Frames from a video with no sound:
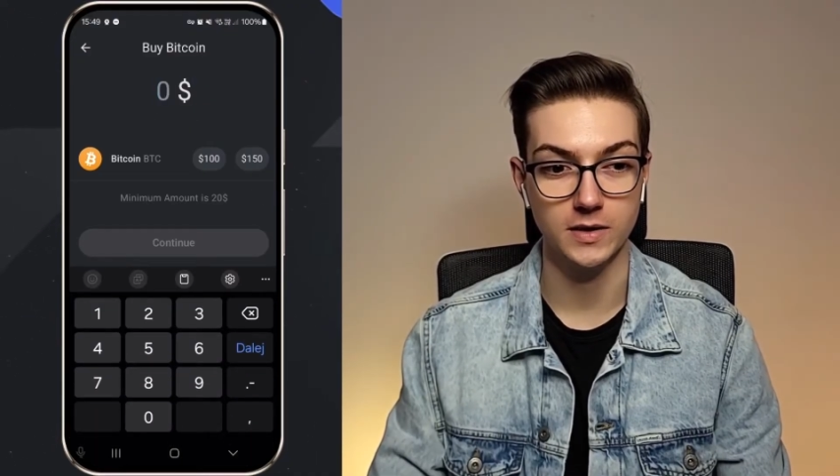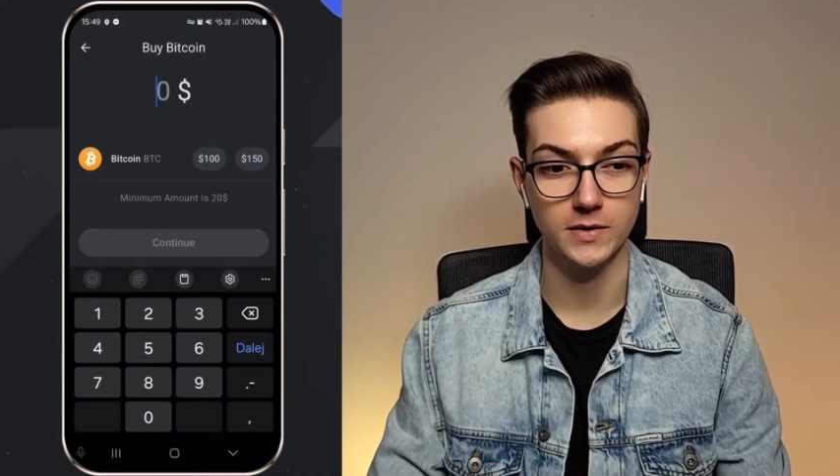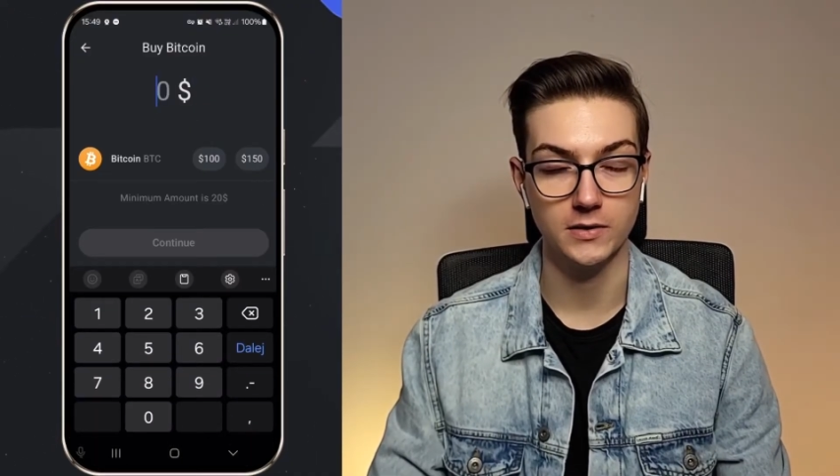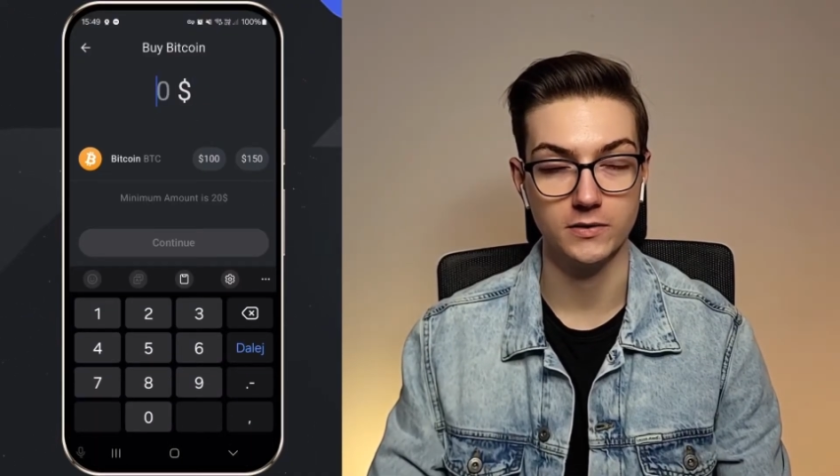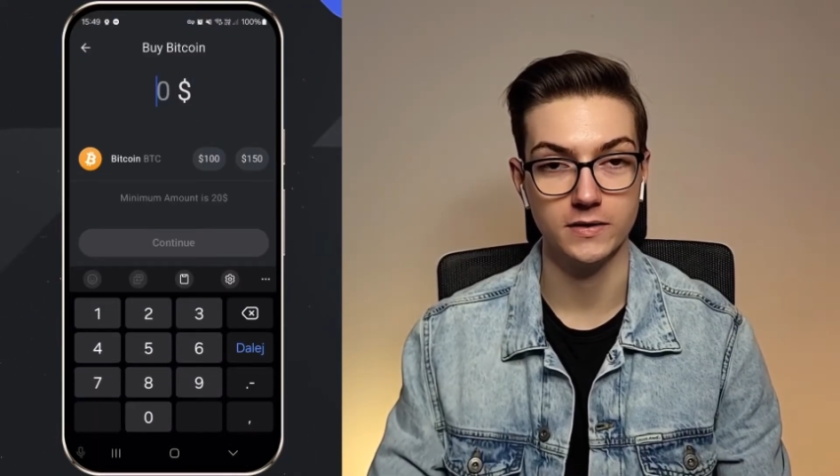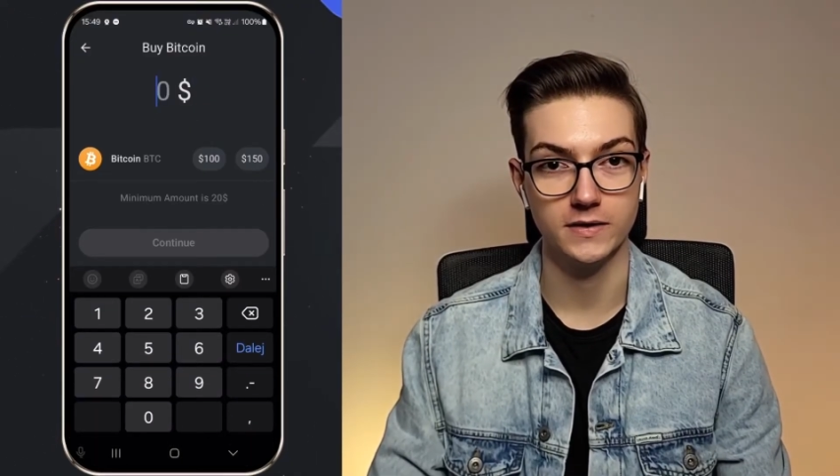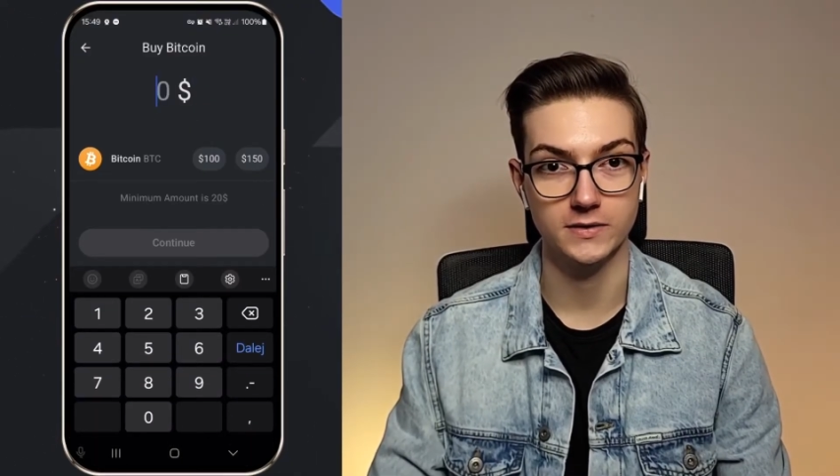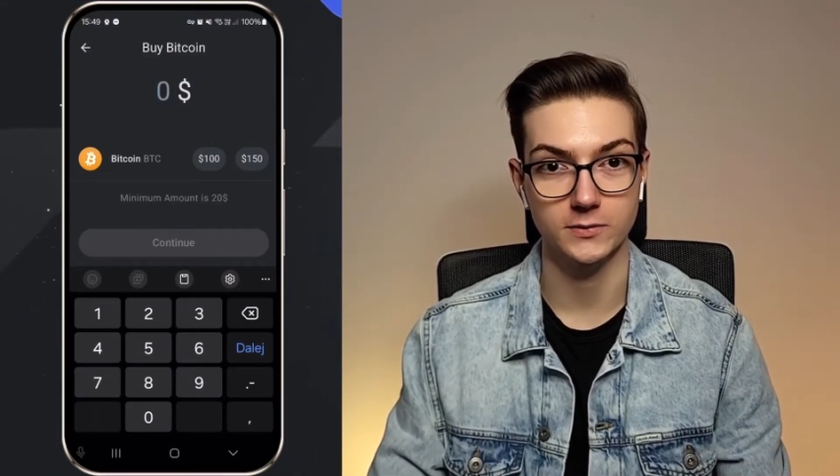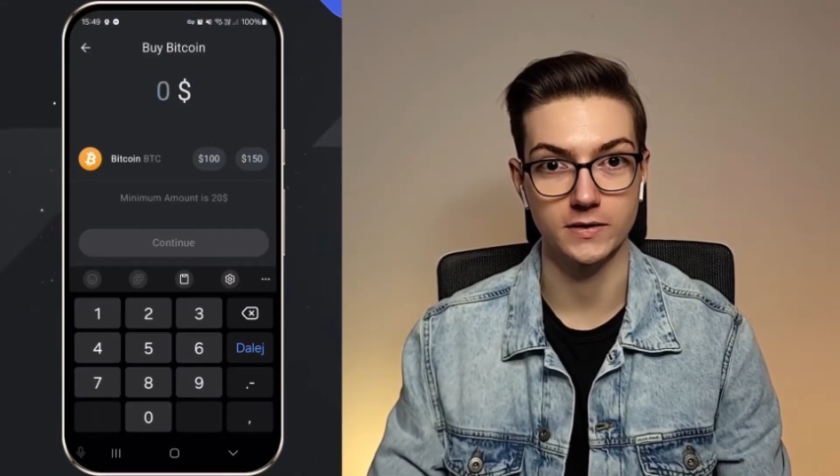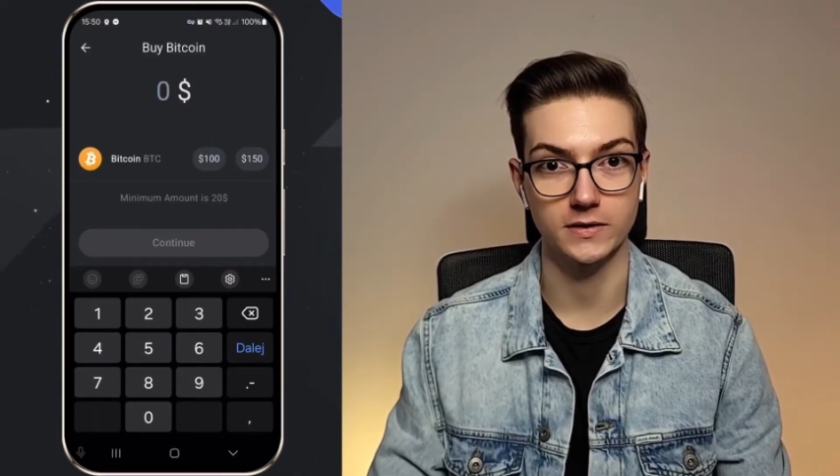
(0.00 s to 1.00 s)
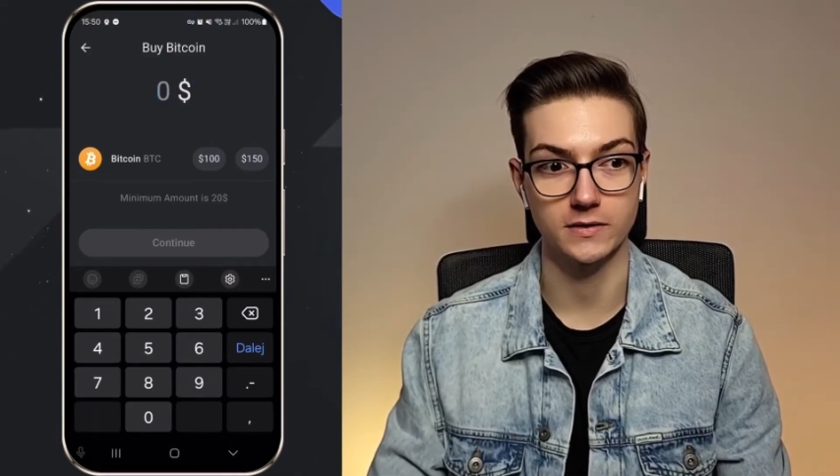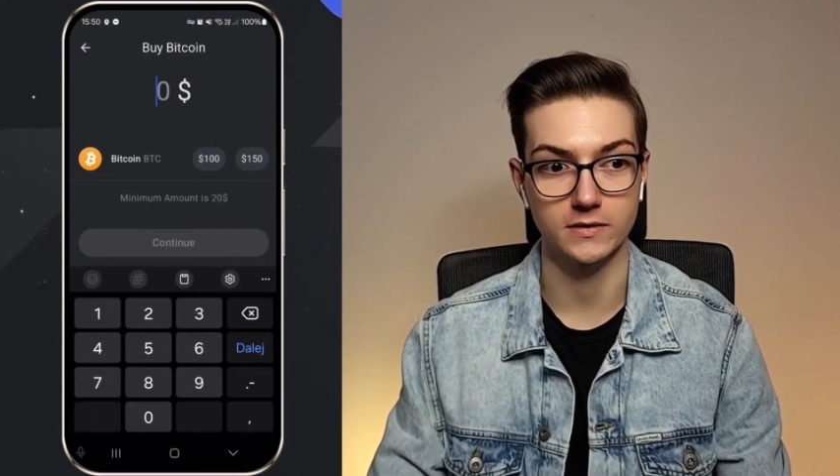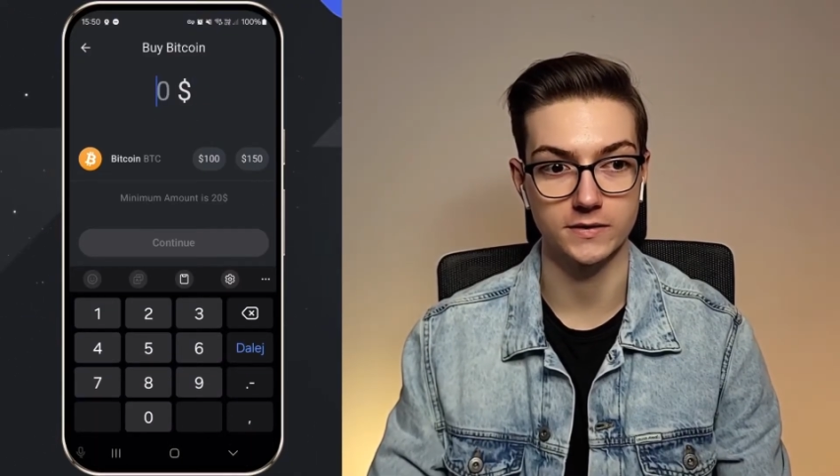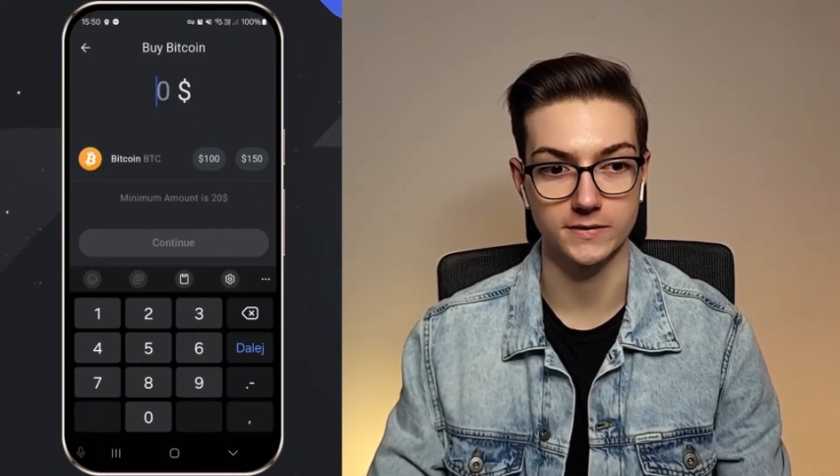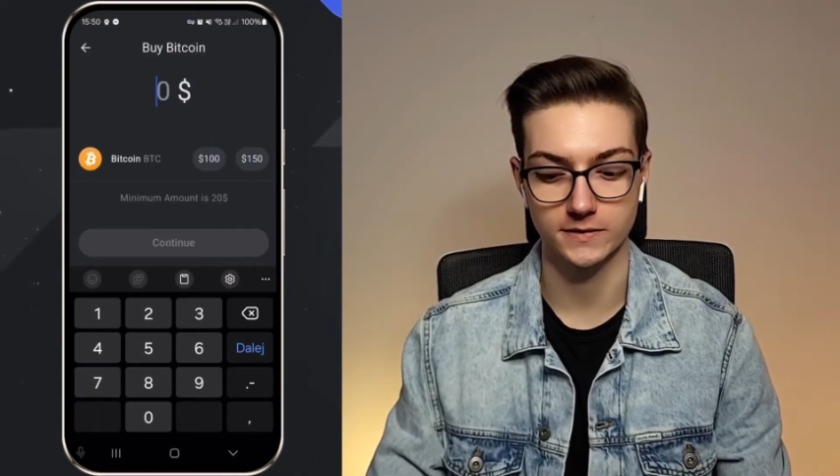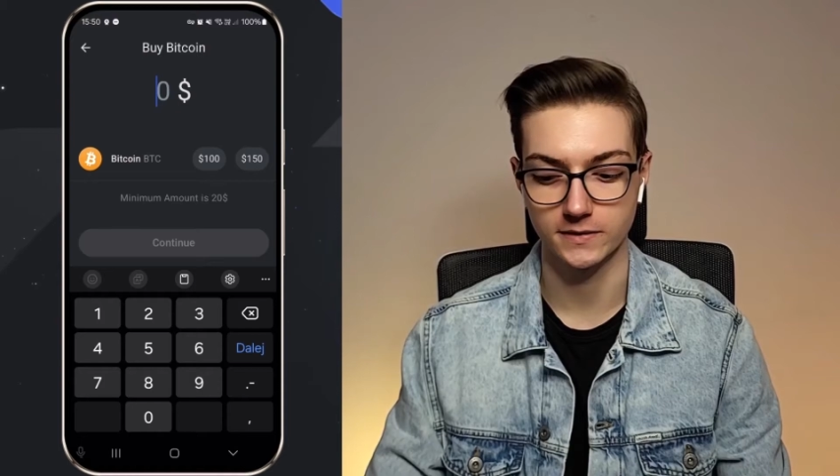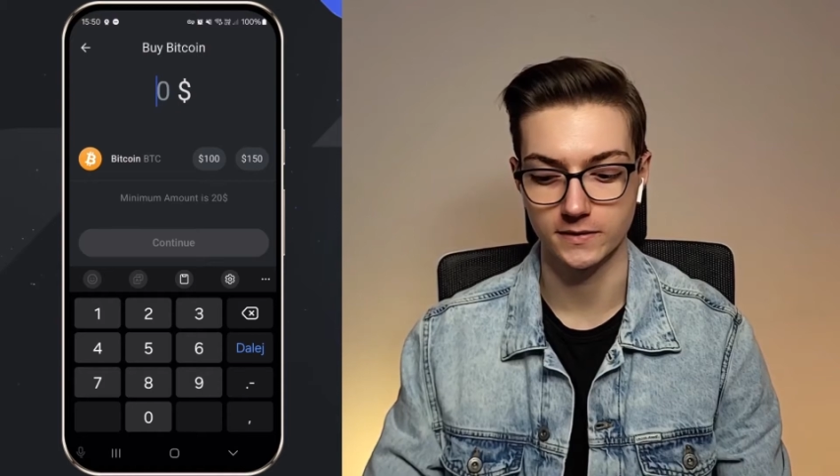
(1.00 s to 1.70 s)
amount is $20.